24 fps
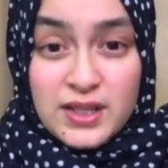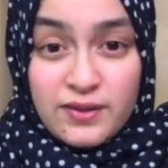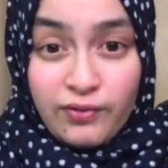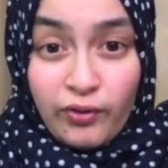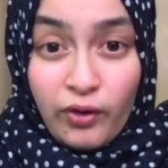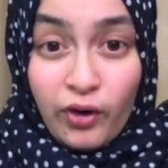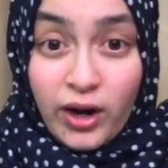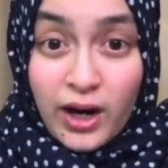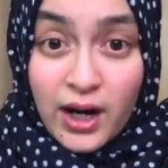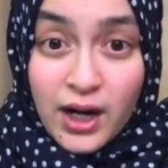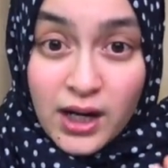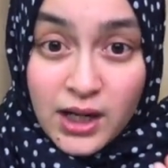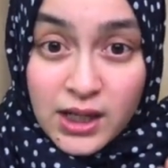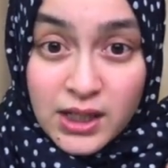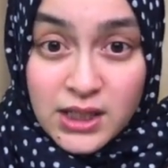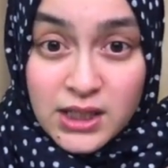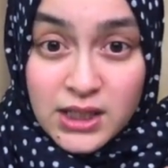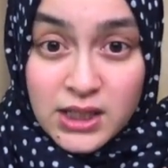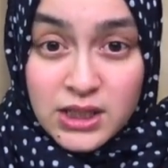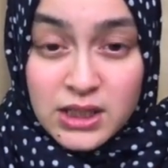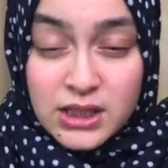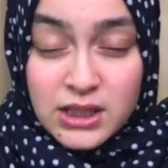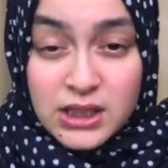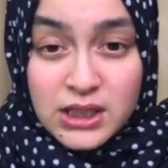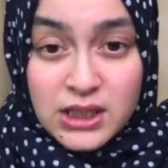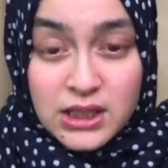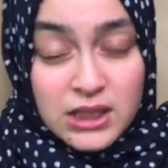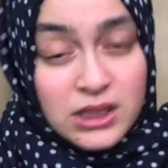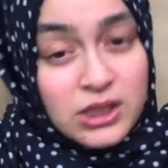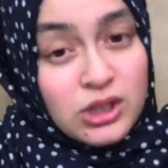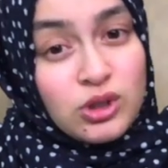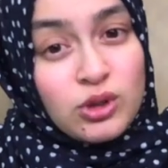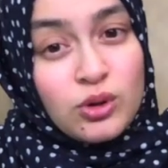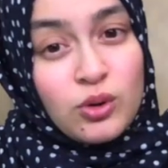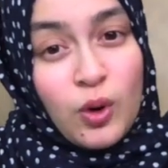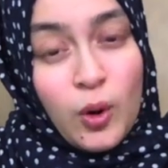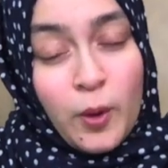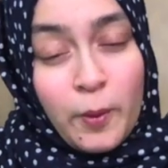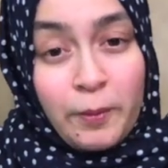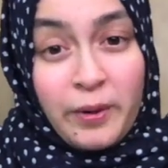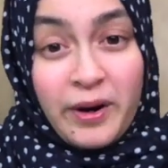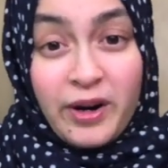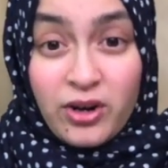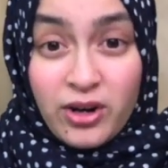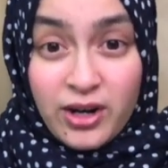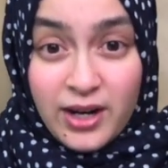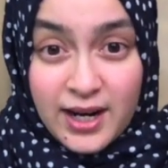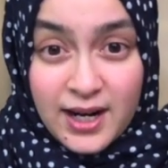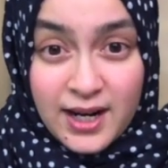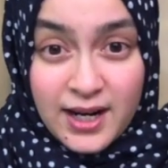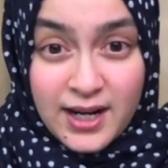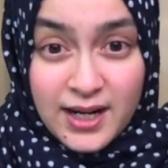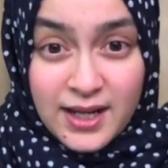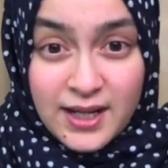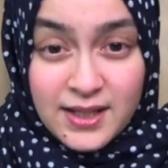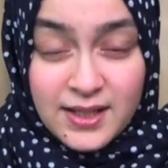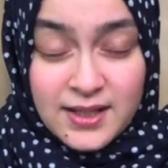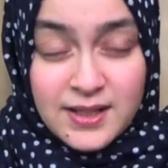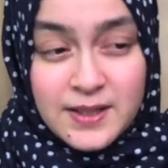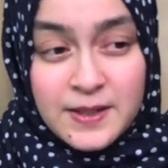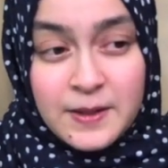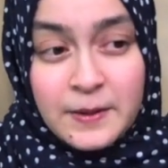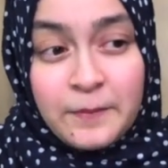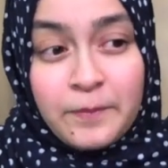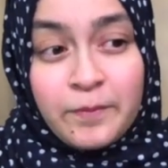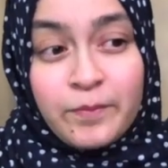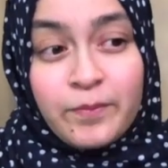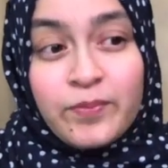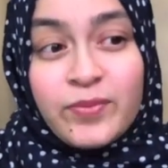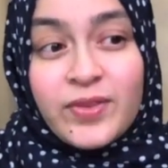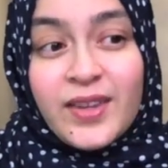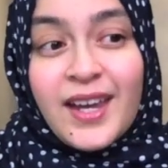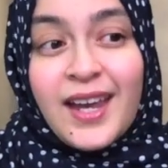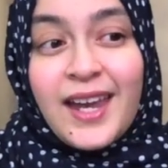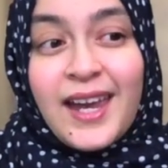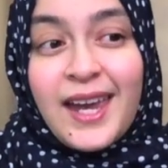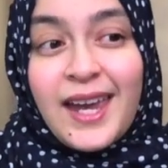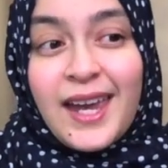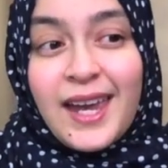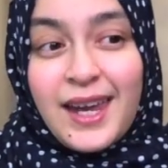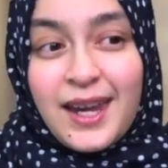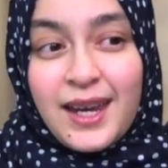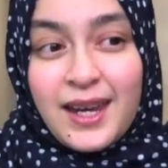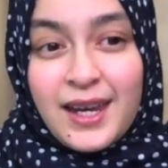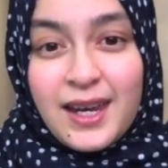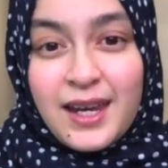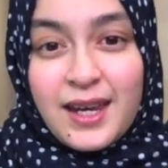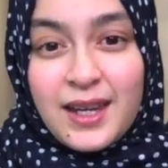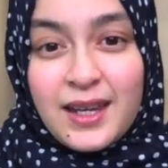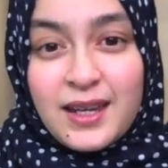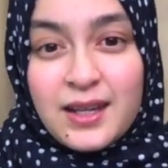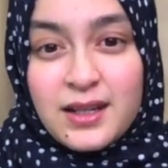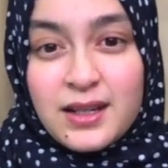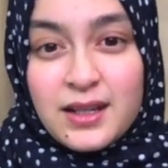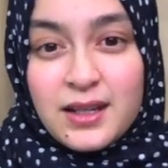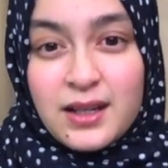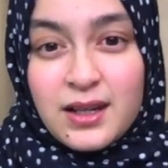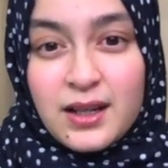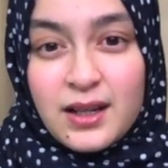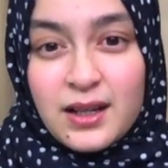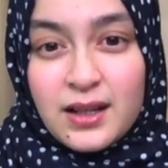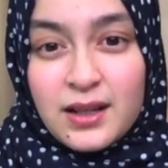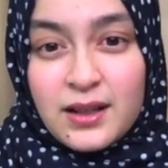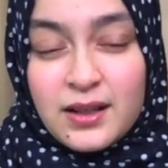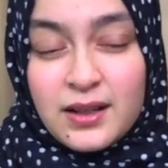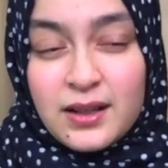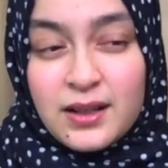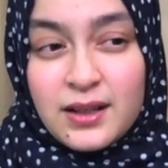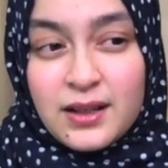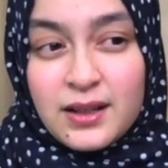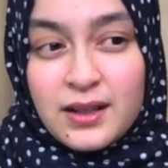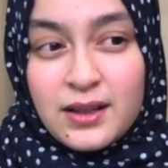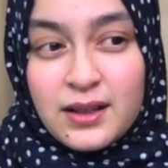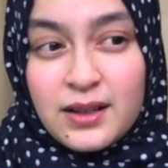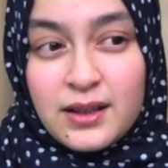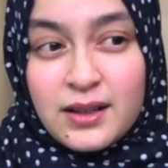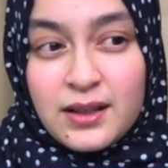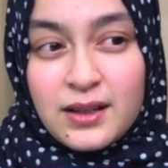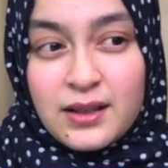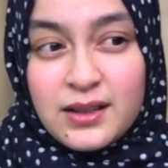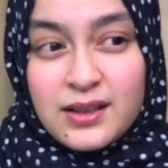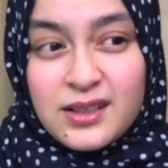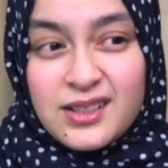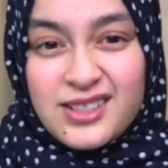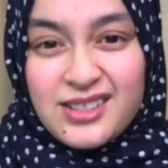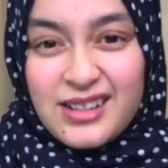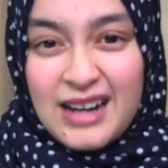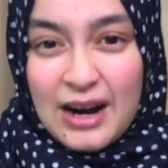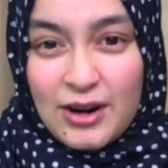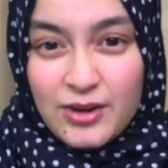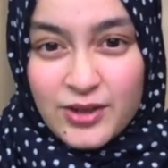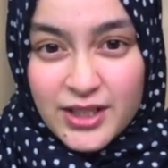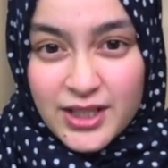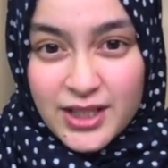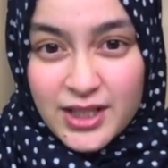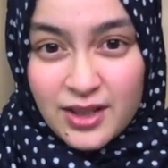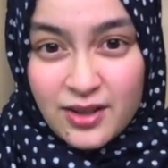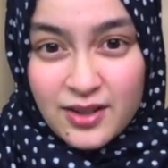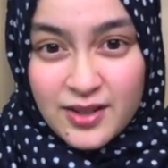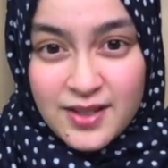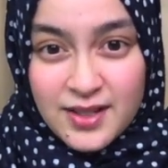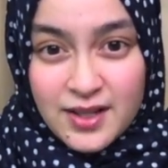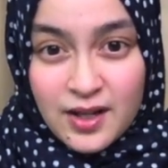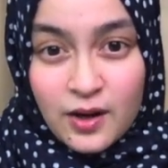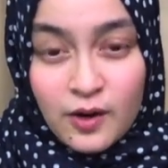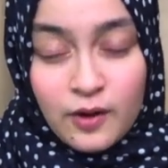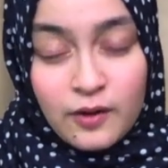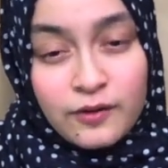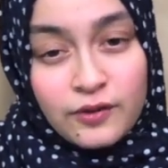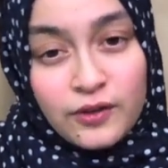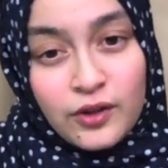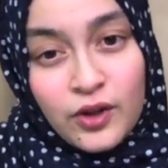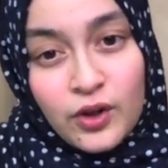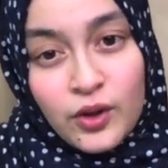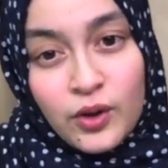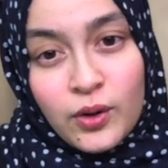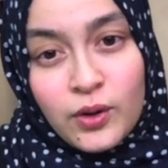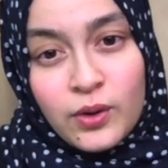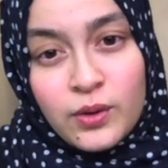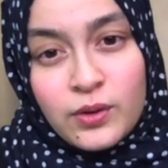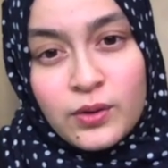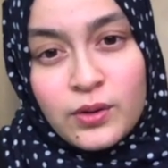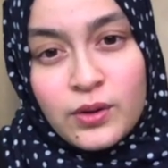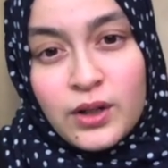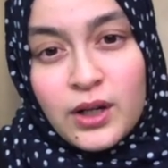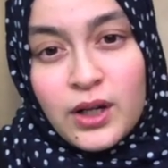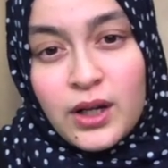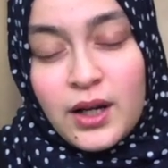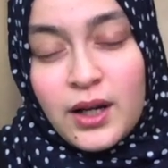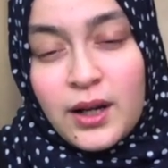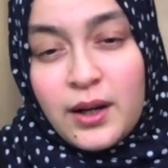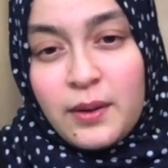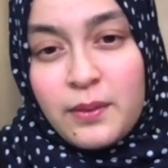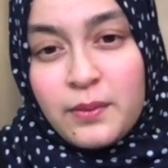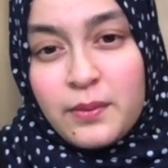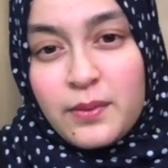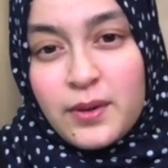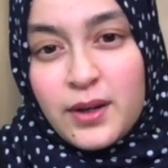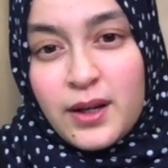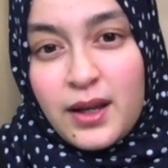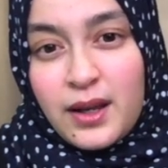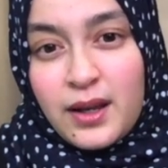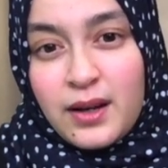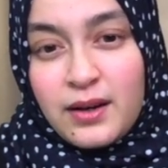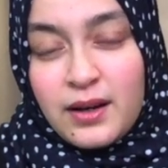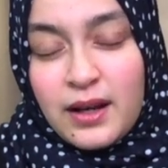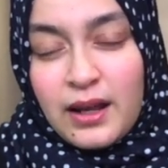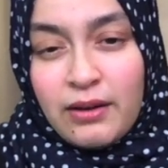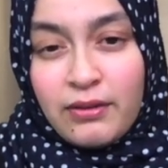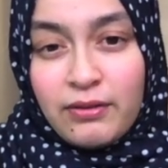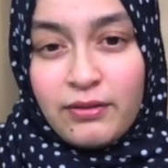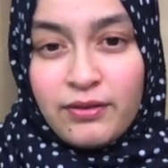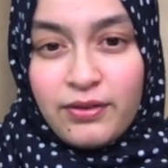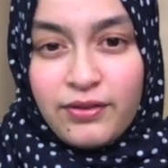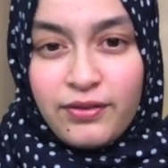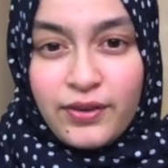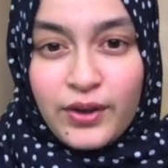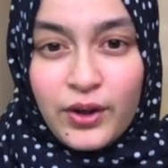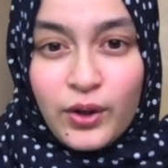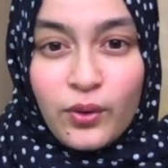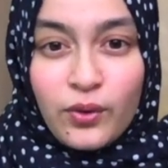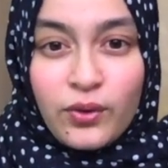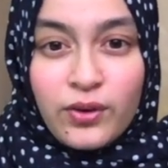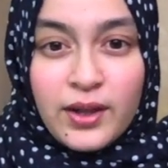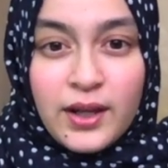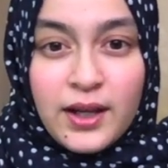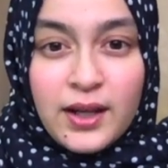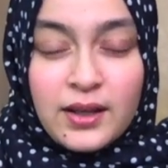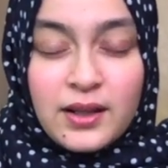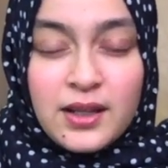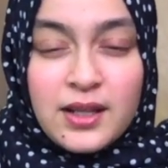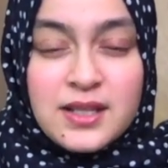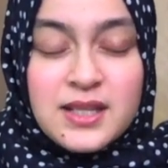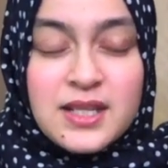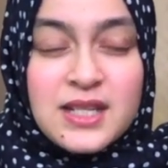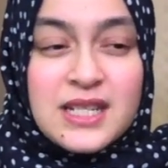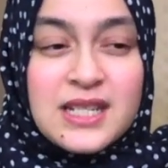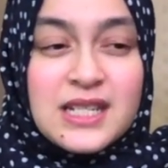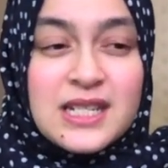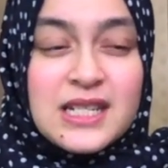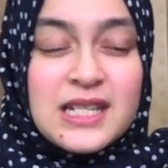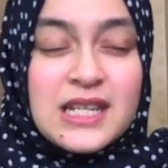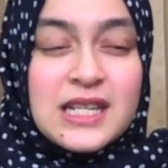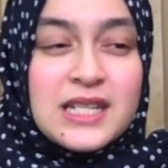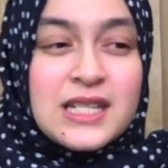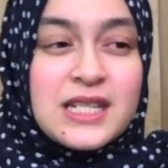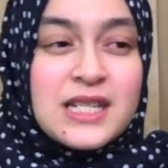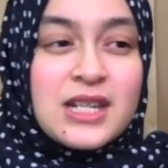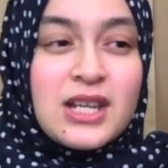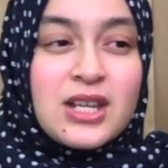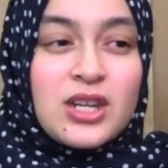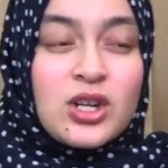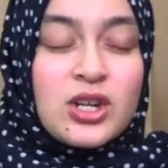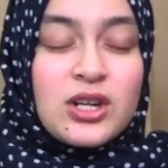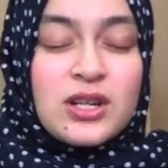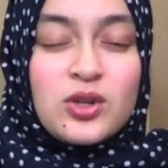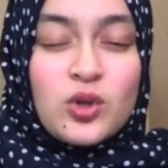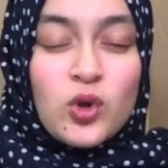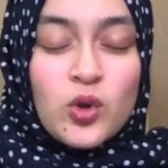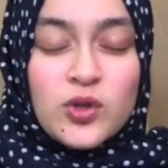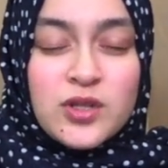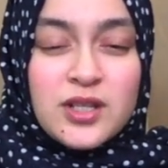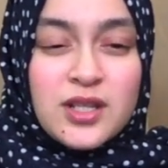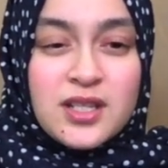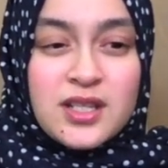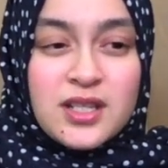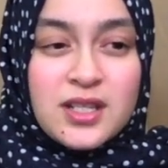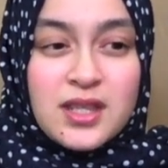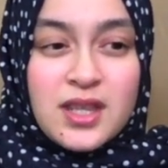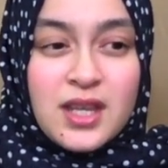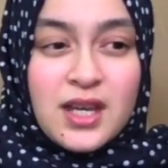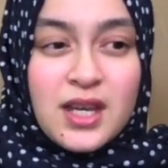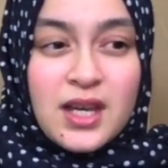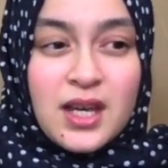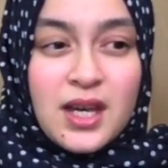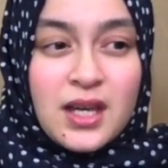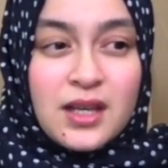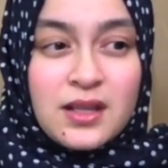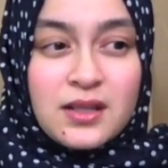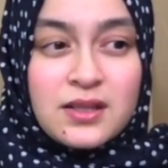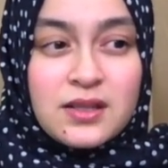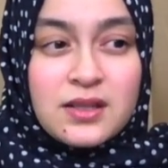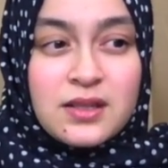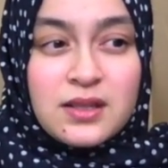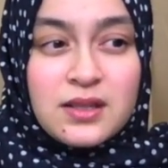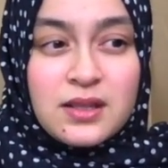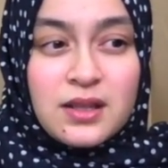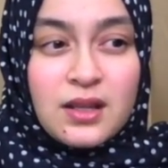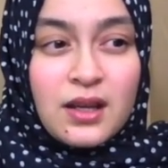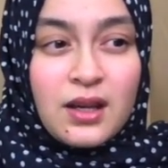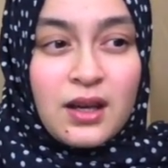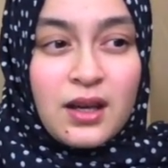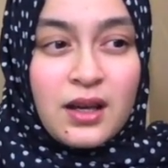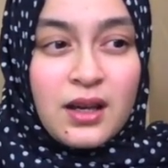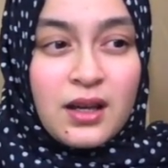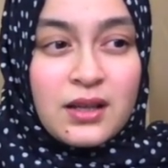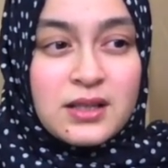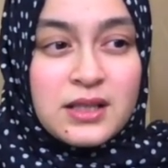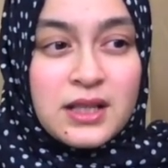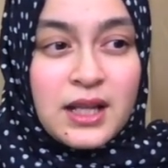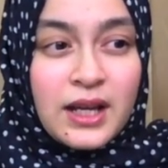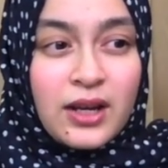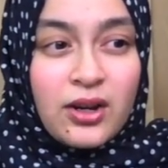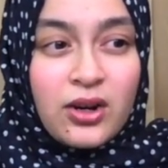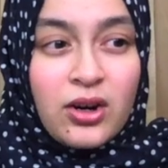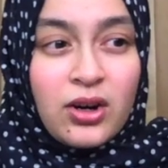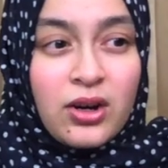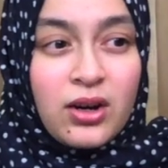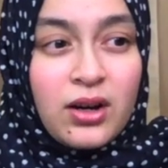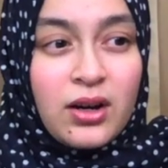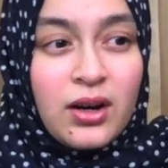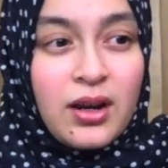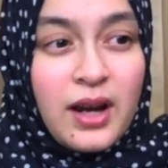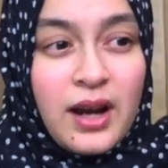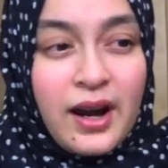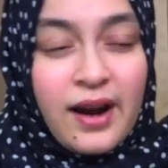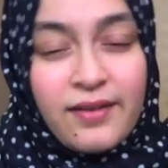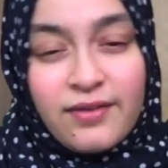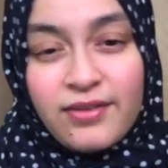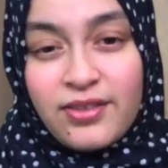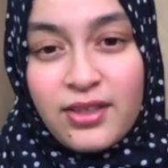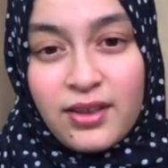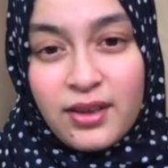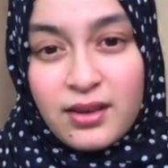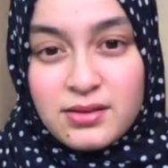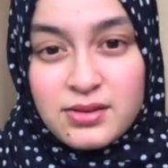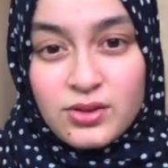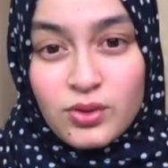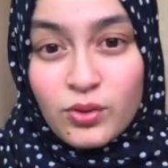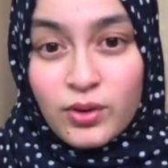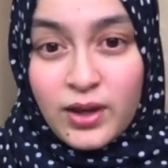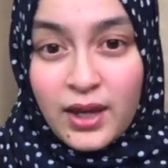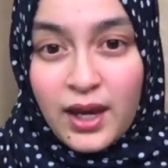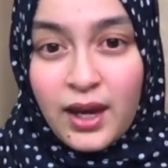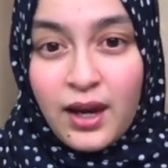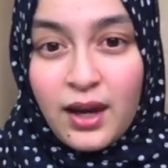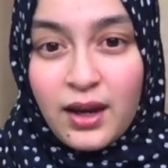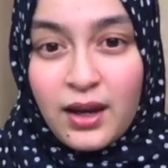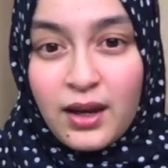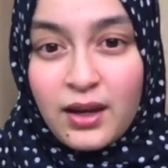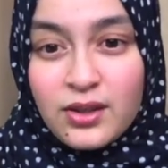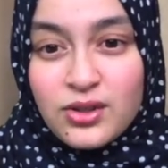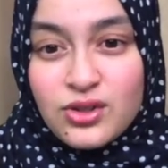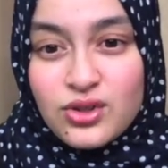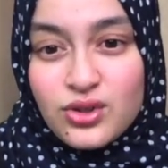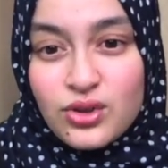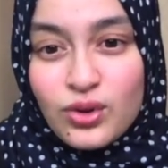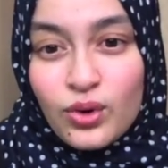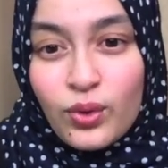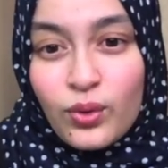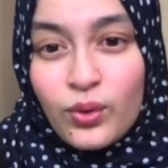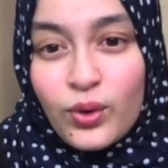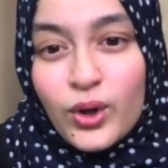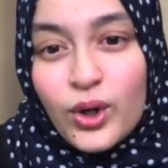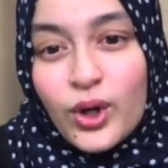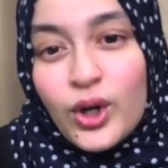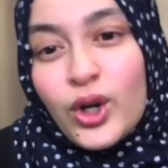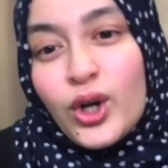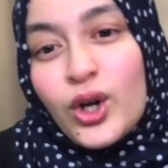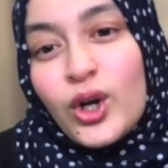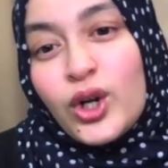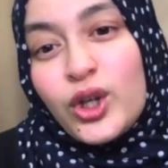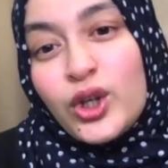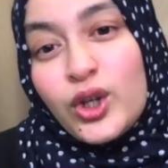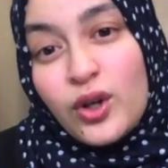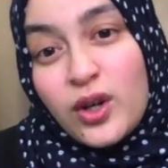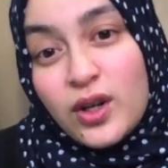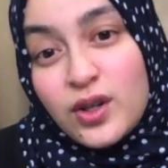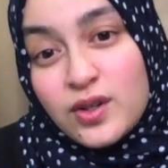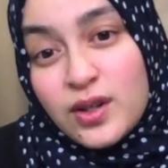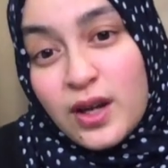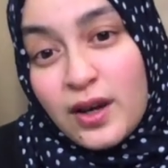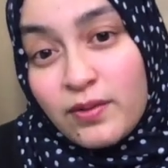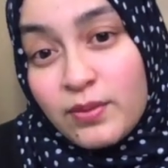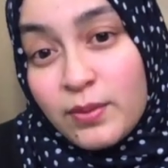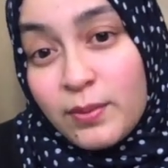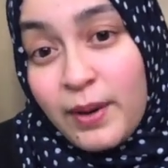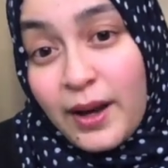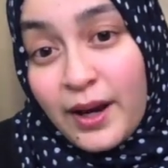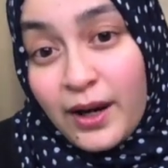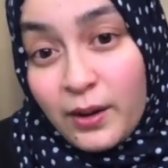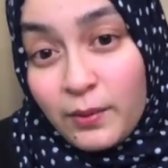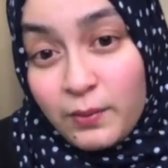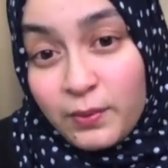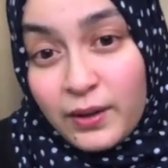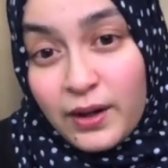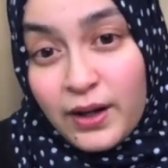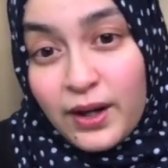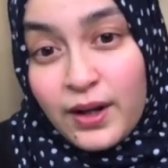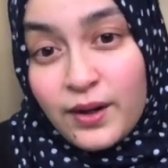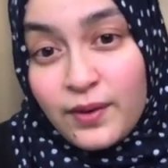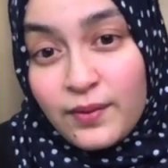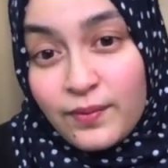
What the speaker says: for us to open our eyes and grounded ourselves, you know, and feel that there's not no such thing as like a everything is okay. So you need to have a backup plan.